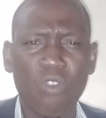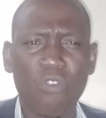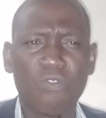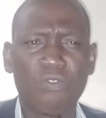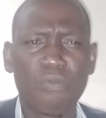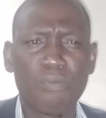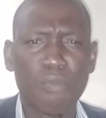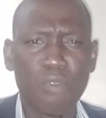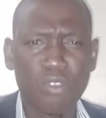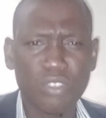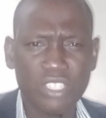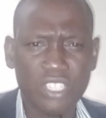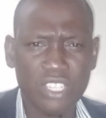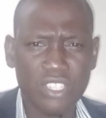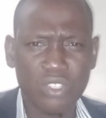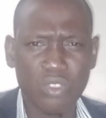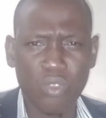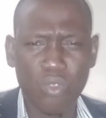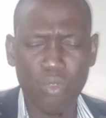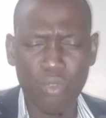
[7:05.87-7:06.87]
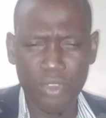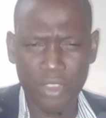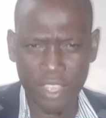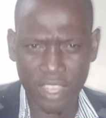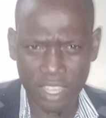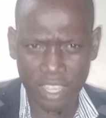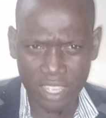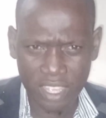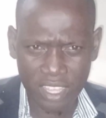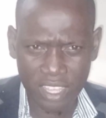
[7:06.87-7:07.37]
of Moses
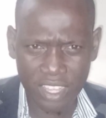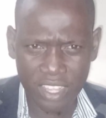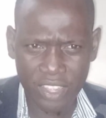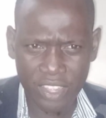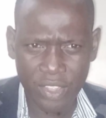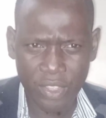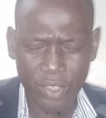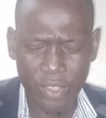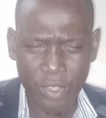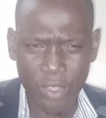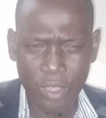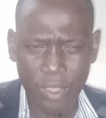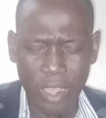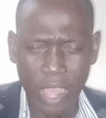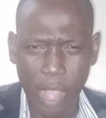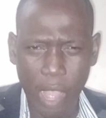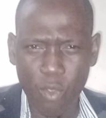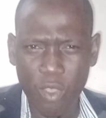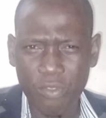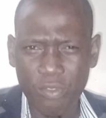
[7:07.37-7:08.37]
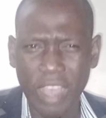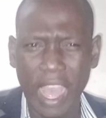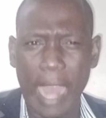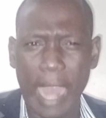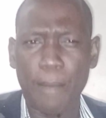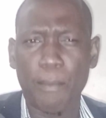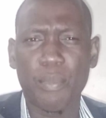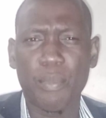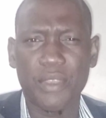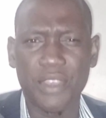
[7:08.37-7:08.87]
Kuria, however
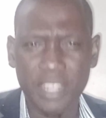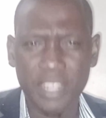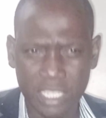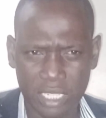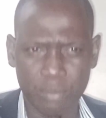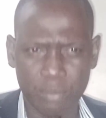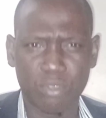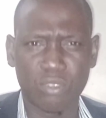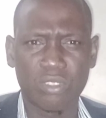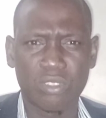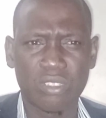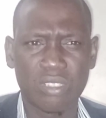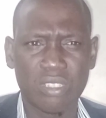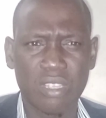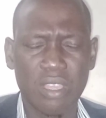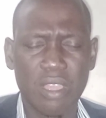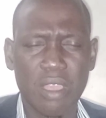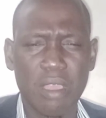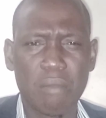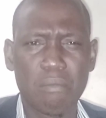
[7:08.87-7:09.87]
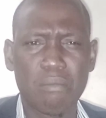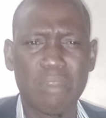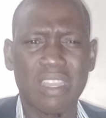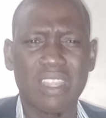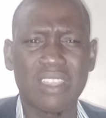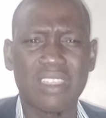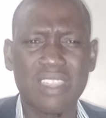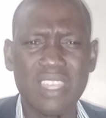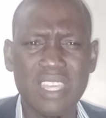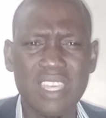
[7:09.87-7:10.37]
unpredictable, but
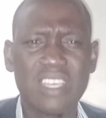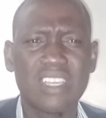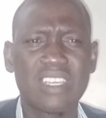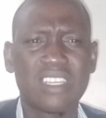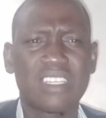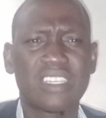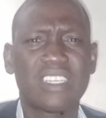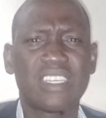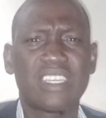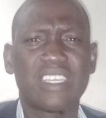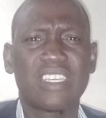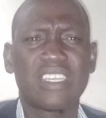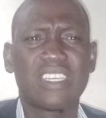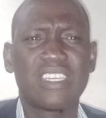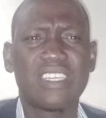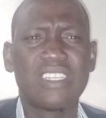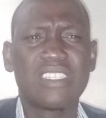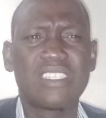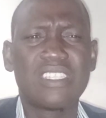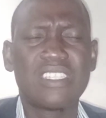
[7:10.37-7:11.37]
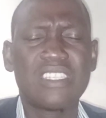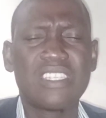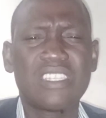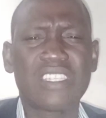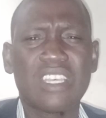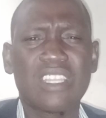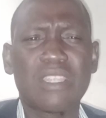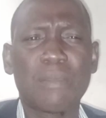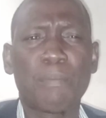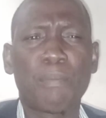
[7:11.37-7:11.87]
I think
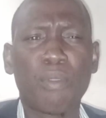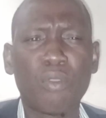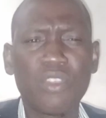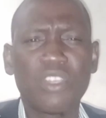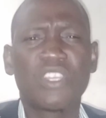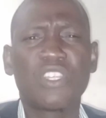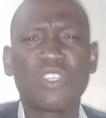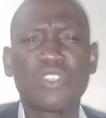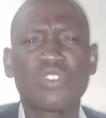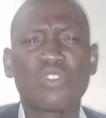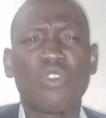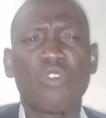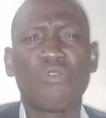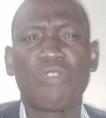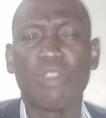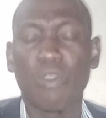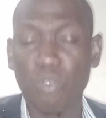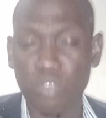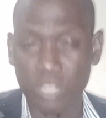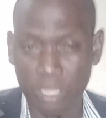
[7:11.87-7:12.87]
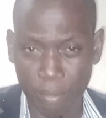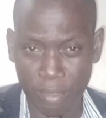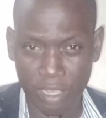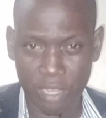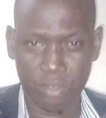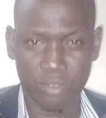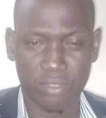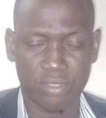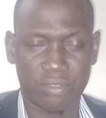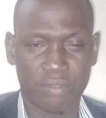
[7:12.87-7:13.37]
these are the politics of a
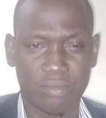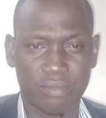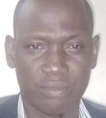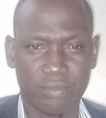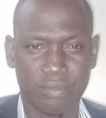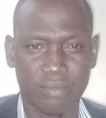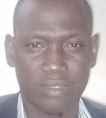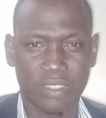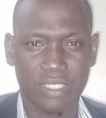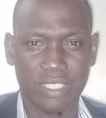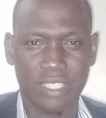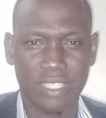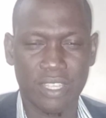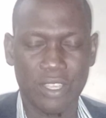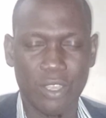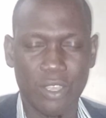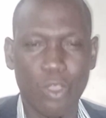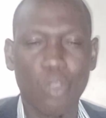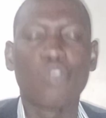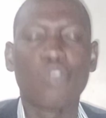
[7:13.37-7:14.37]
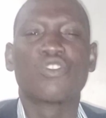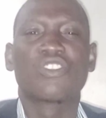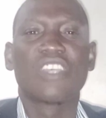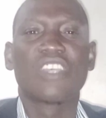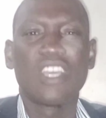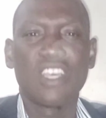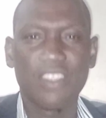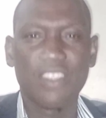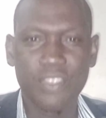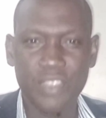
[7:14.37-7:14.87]
watermelon.
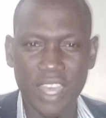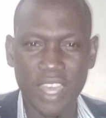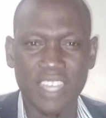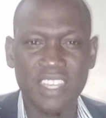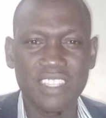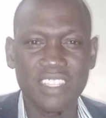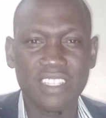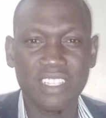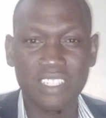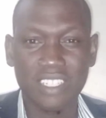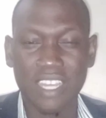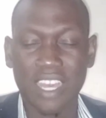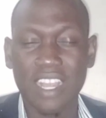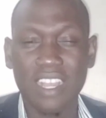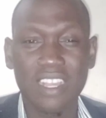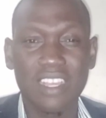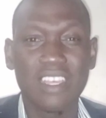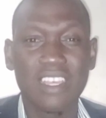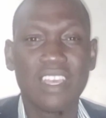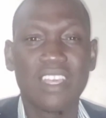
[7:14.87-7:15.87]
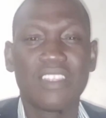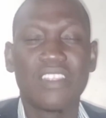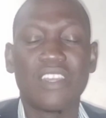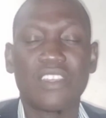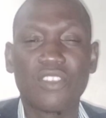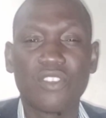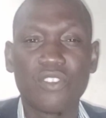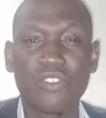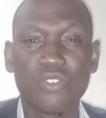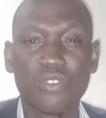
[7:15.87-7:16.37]
Because that is a tag
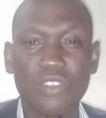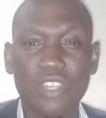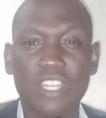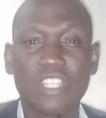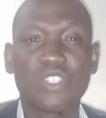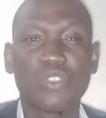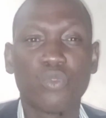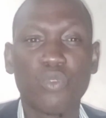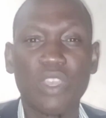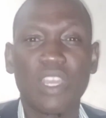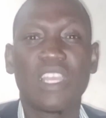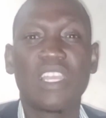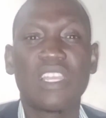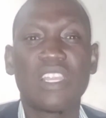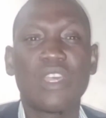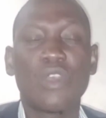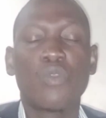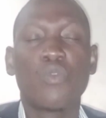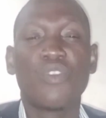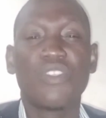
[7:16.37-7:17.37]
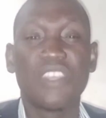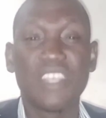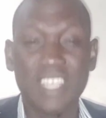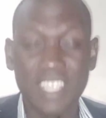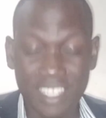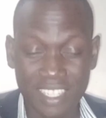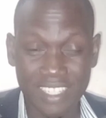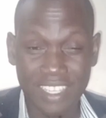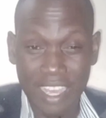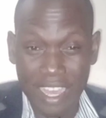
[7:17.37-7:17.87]
that resonates well with
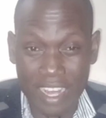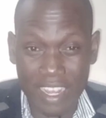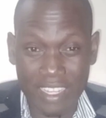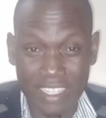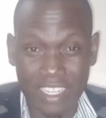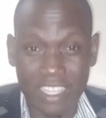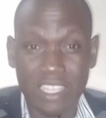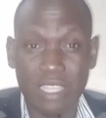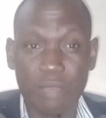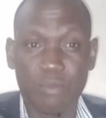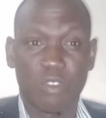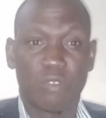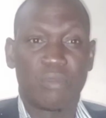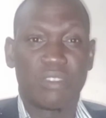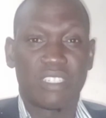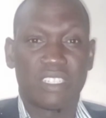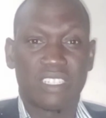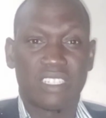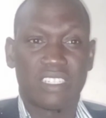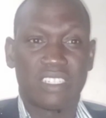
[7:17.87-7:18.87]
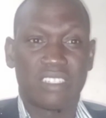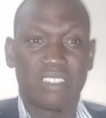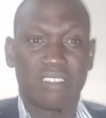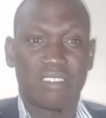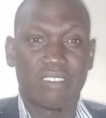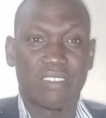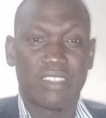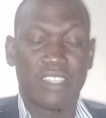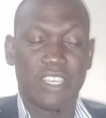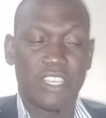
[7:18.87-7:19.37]
his character at the moment.
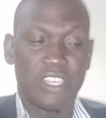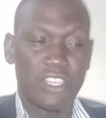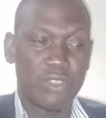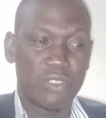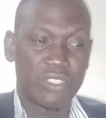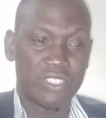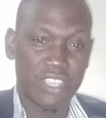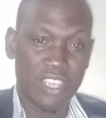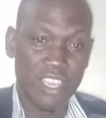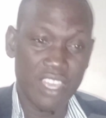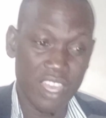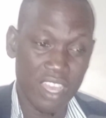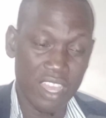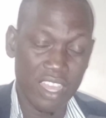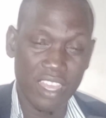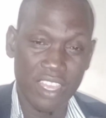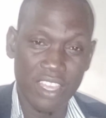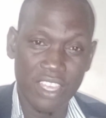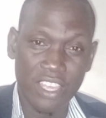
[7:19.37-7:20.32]
He is here,